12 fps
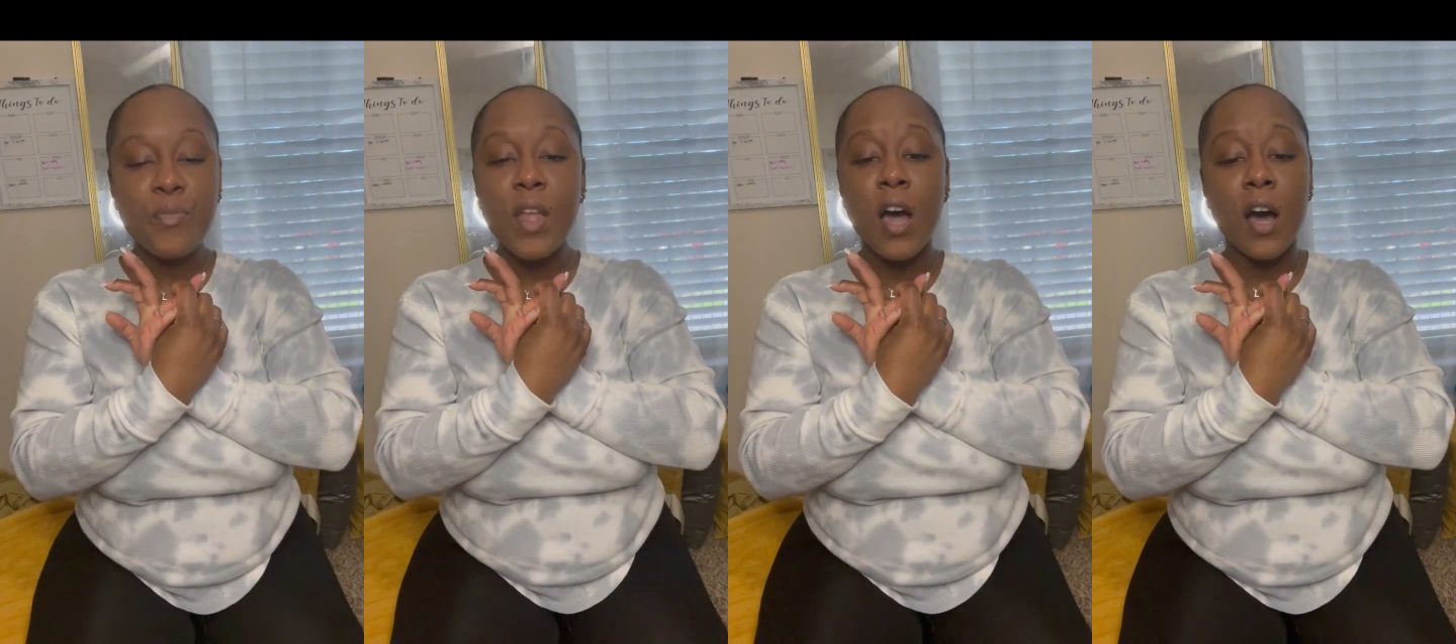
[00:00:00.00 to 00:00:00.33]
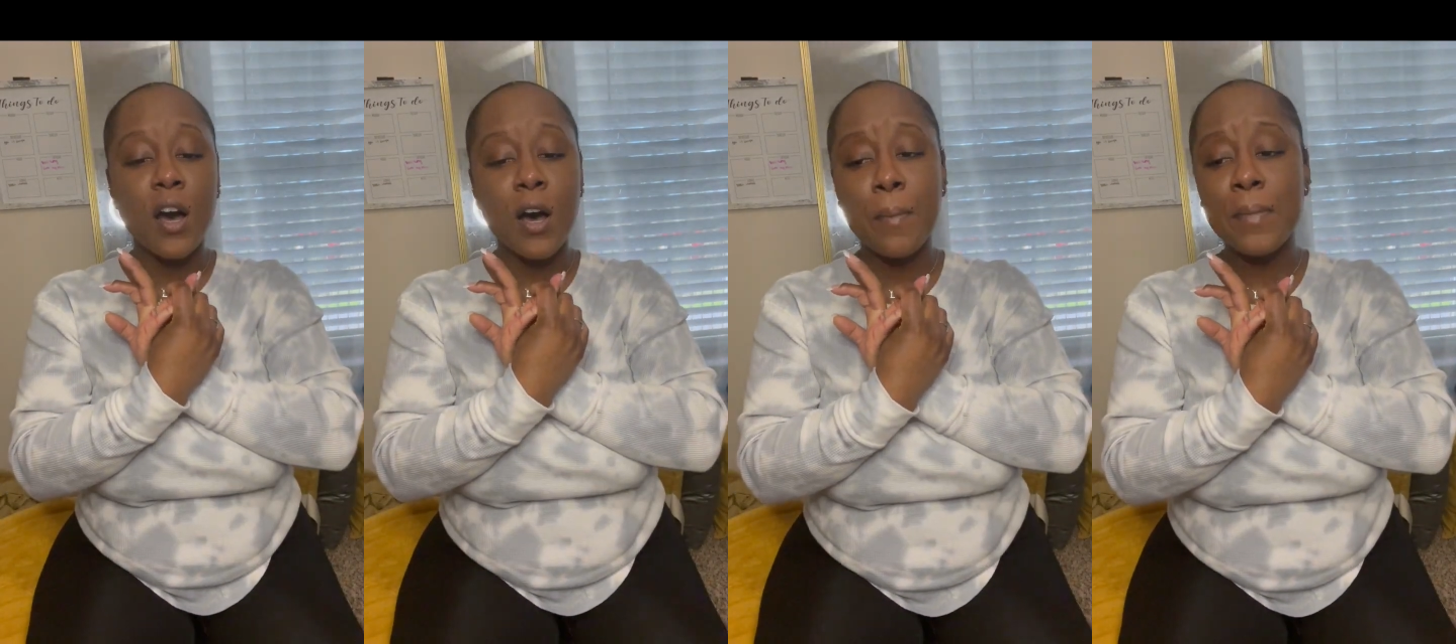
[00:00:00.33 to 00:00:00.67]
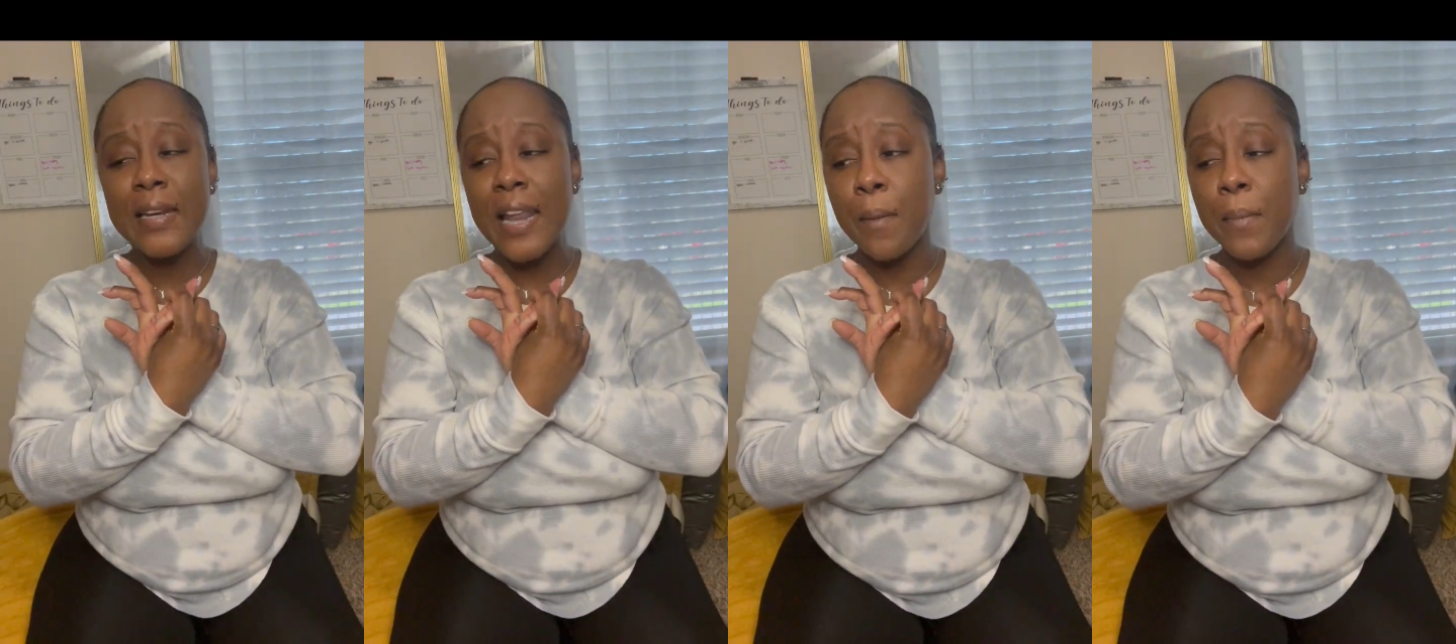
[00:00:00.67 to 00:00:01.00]

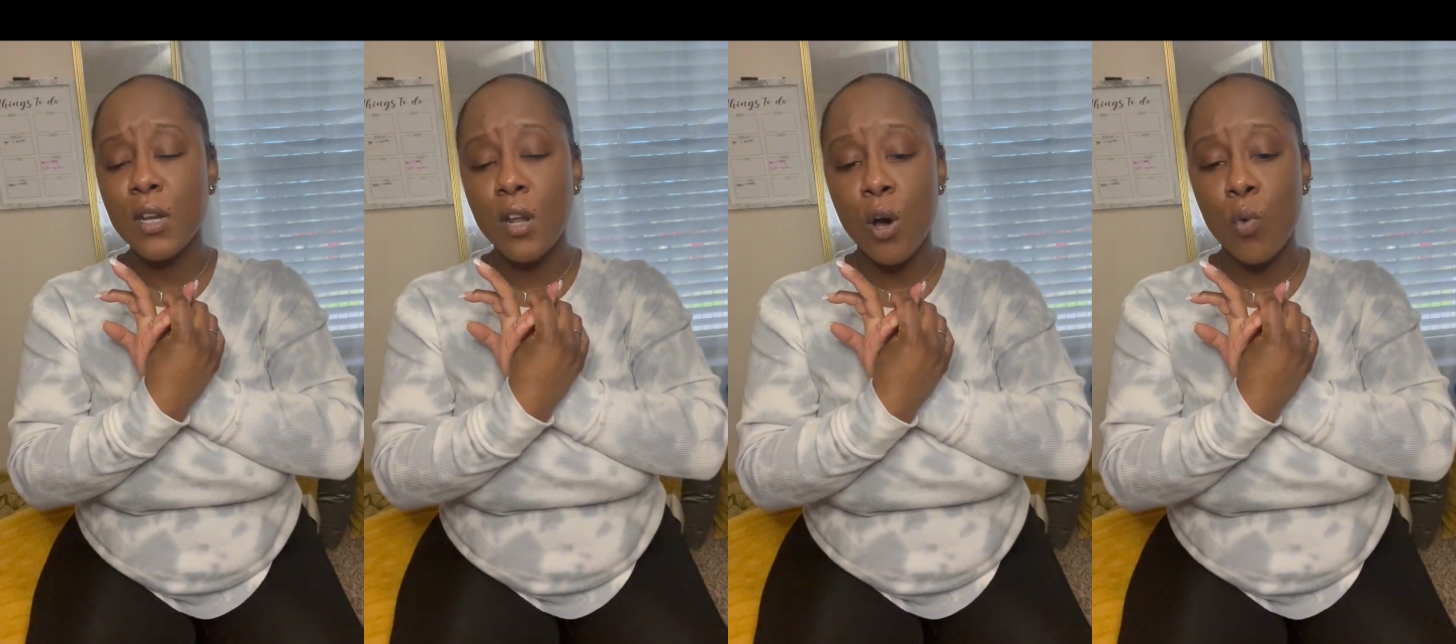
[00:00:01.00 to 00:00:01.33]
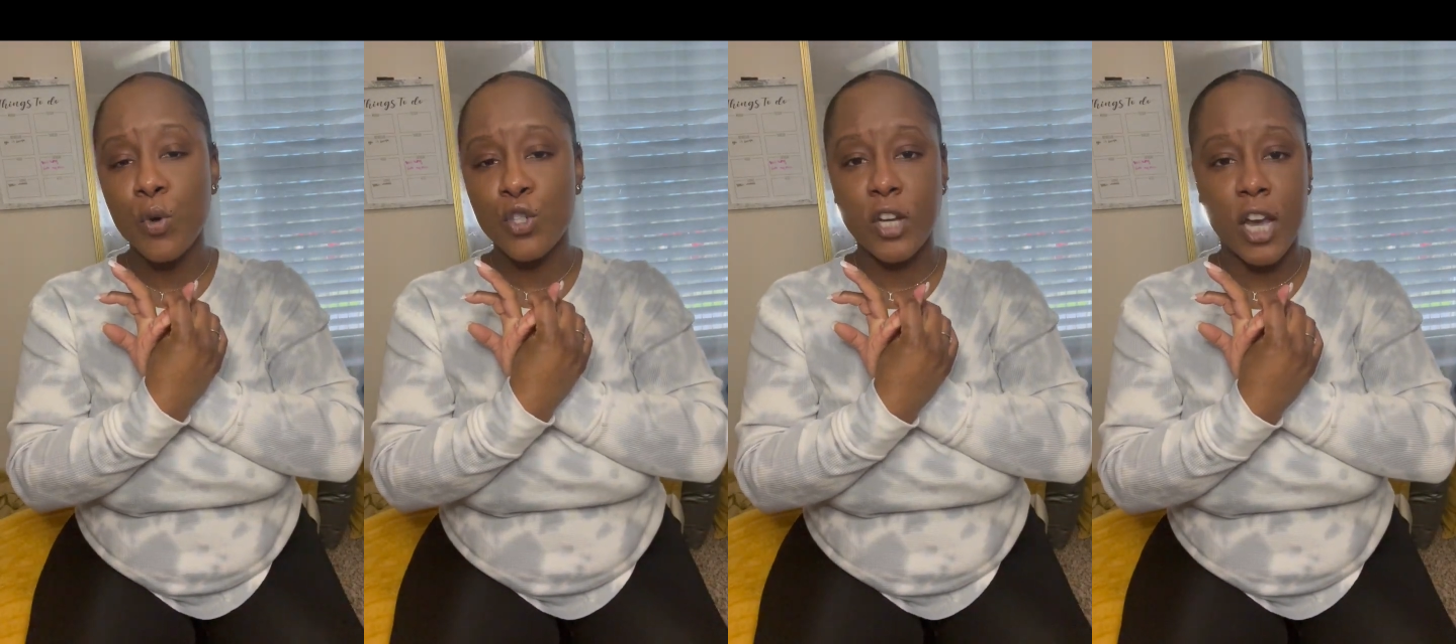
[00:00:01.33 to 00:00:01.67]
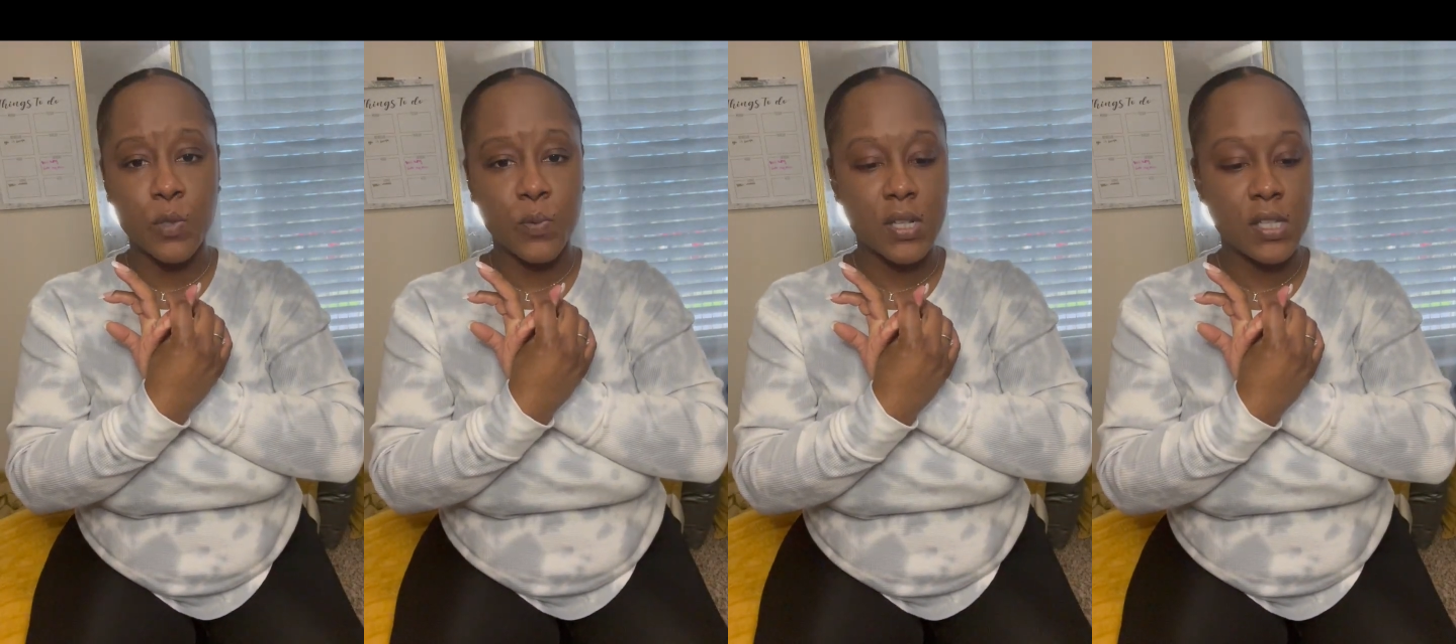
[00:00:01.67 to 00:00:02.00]
um let me know what you
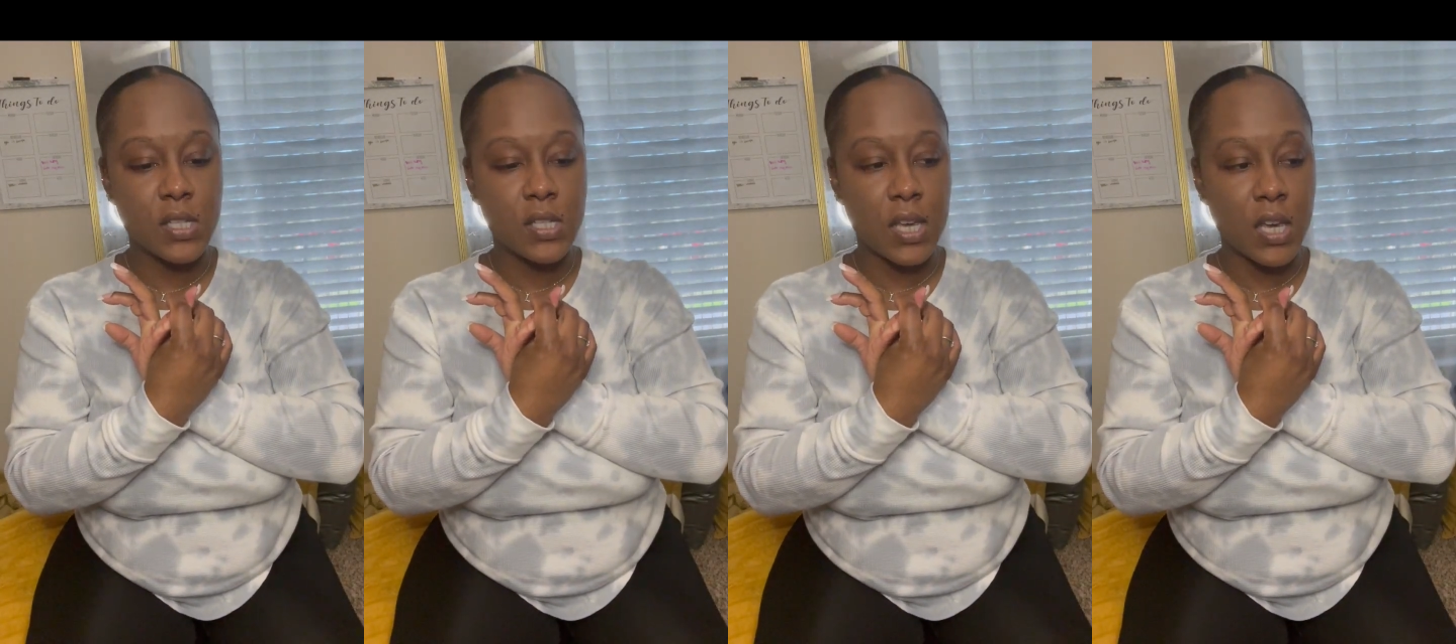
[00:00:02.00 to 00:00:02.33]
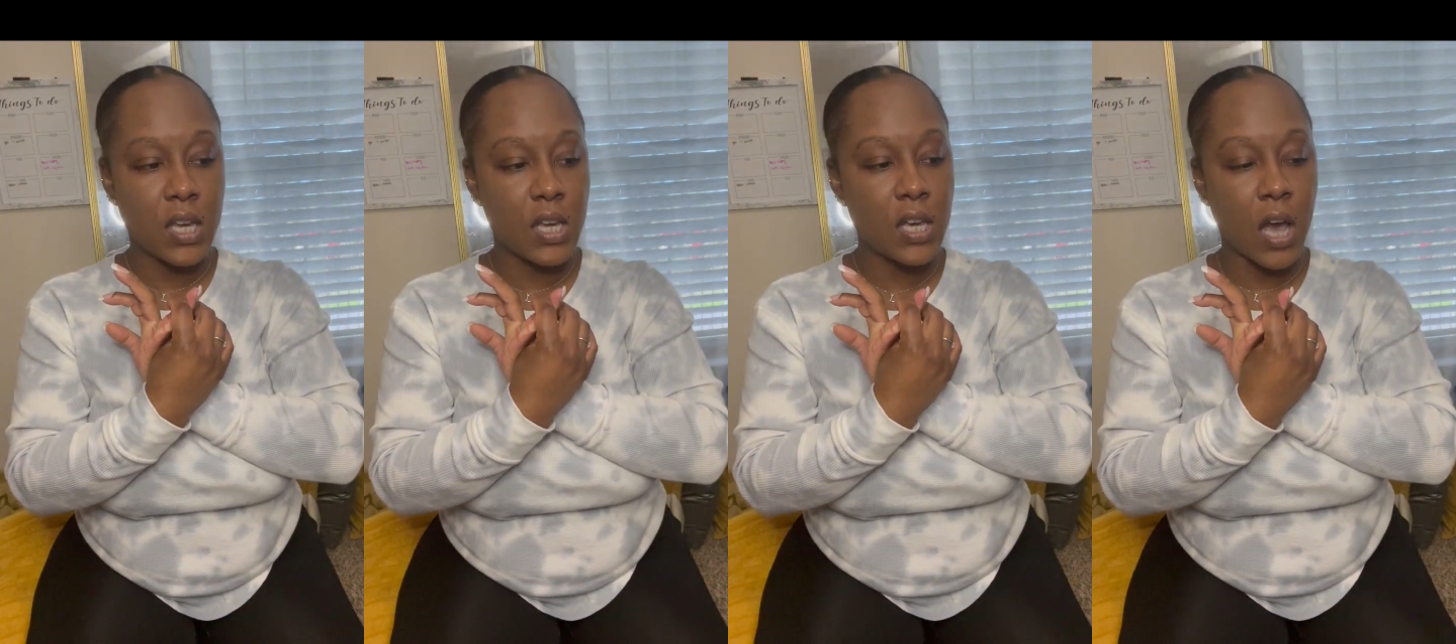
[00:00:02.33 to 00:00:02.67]
guys want to see